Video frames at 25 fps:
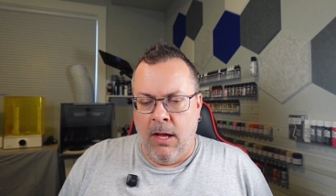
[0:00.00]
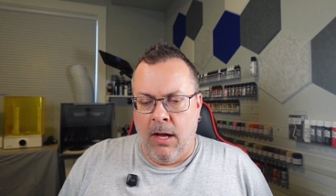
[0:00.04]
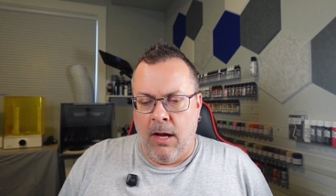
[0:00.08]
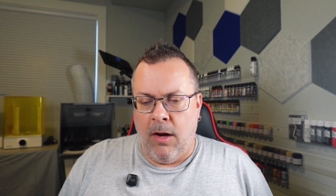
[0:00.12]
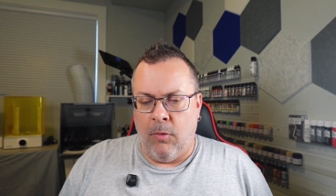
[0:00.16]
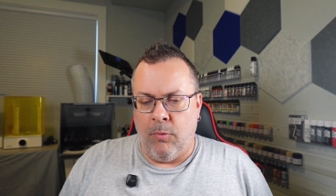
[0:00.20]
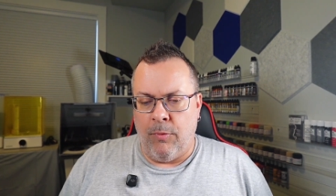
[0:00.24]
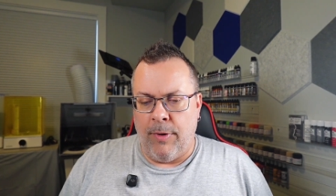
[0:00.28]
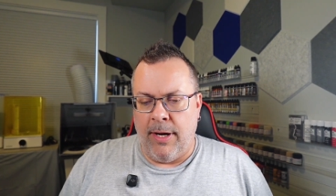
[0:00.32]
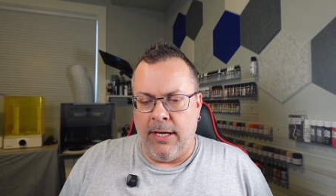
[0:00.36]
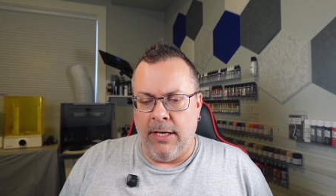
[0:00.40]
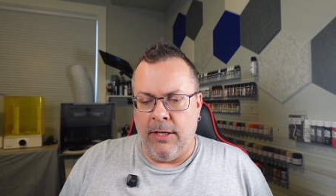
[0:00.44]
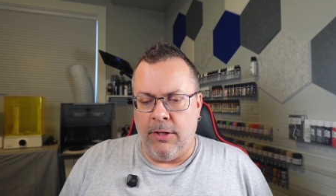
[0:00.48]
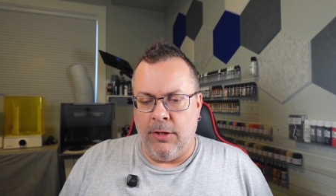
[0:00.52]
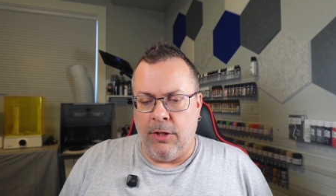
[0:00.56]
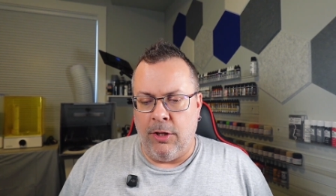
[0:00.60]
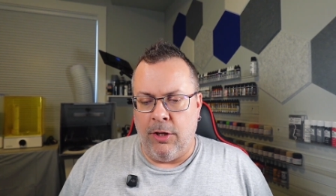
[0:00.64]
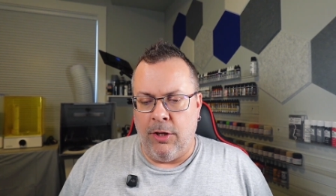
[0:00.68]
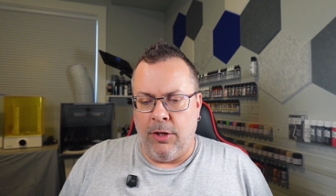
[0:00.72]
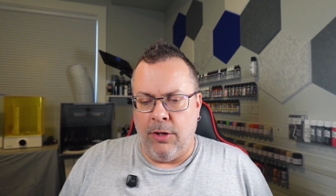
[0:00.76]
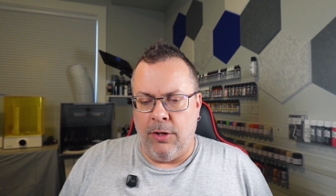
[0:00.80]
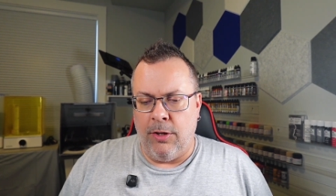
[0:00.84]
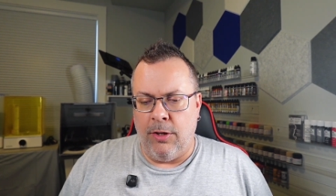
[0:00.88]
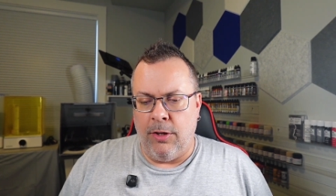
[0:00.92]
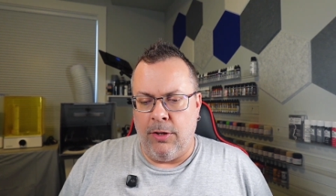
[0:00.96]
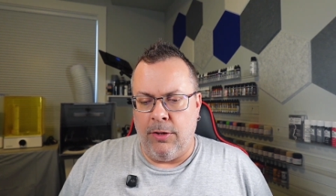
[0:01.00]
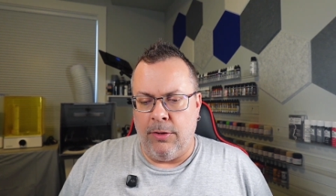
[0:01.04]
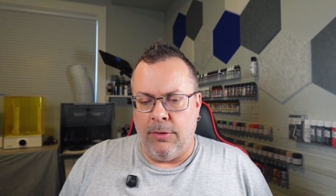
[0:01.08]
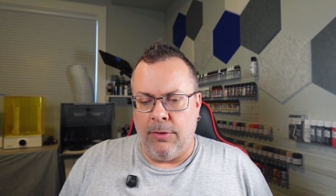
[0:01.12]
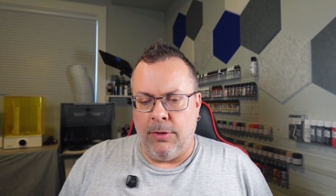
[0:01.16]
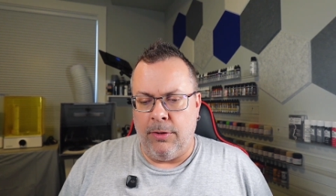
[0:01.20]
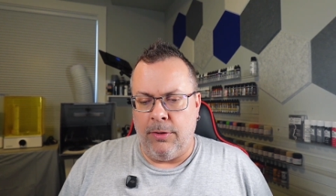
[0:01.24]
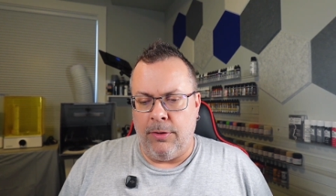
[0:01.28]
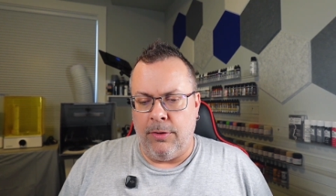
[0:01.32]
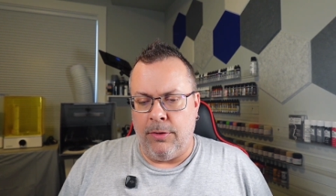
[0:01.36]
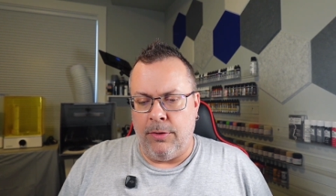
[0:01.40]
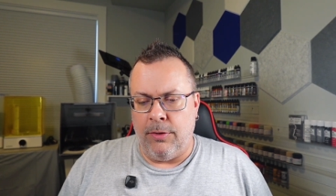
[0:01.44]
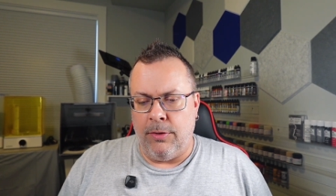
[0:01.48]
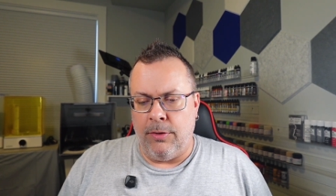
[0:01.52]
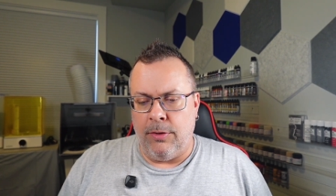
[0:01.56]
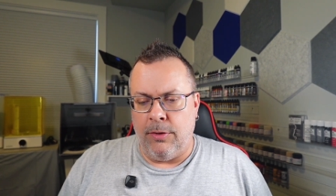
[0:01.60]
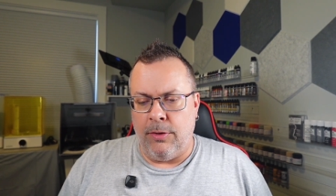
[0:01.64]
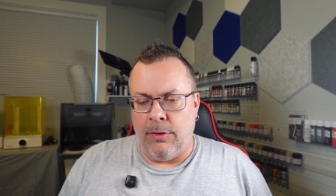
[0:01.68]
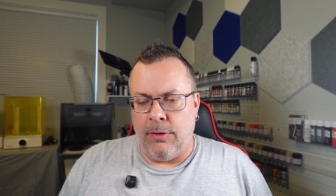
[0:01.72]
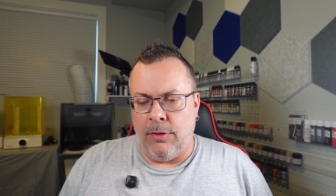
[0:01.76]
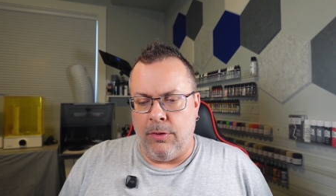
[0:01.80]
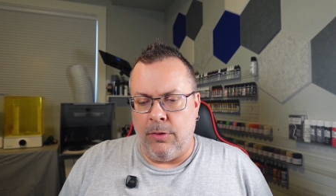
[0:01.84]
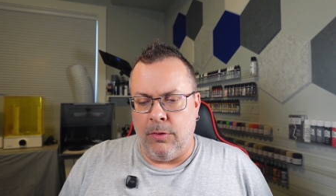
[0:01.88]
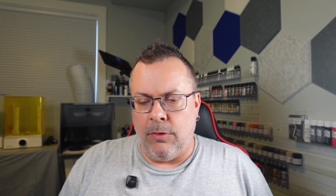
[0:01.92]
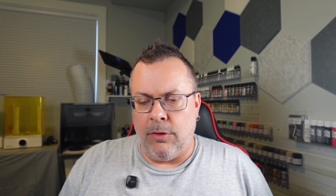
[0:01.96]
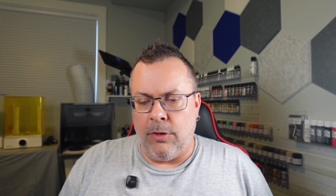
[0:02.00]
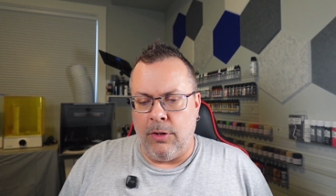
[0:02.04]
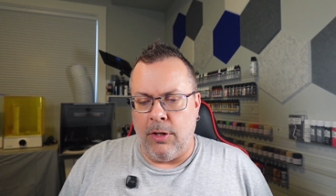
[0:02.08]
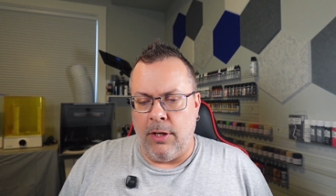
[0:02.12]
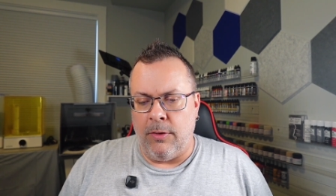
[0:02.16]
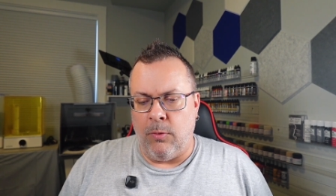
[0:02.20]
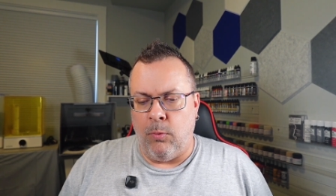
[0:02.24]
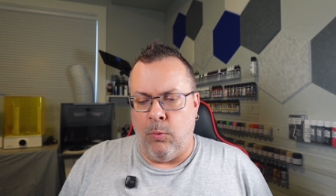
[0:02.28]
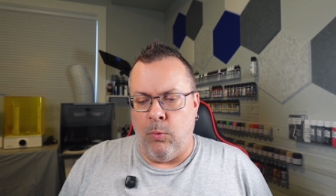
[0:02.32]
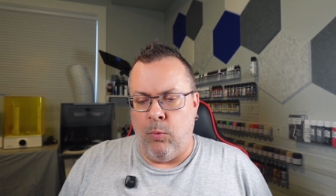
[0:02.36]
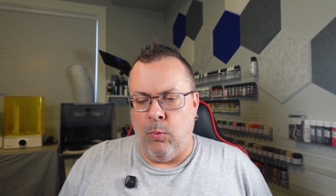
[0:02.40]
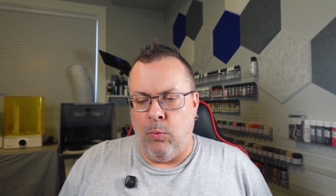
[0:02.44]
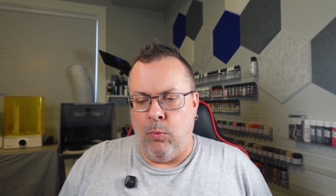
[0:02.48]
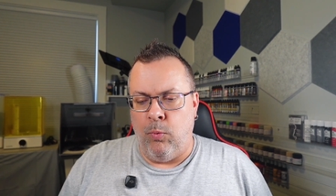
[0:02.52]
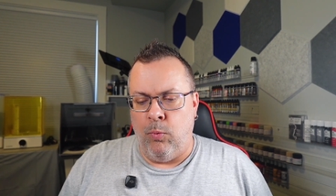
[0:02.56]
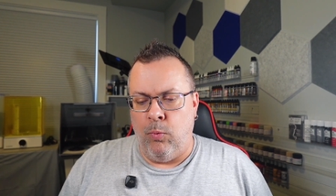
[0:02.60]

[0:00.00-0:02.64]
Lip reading: regular kind of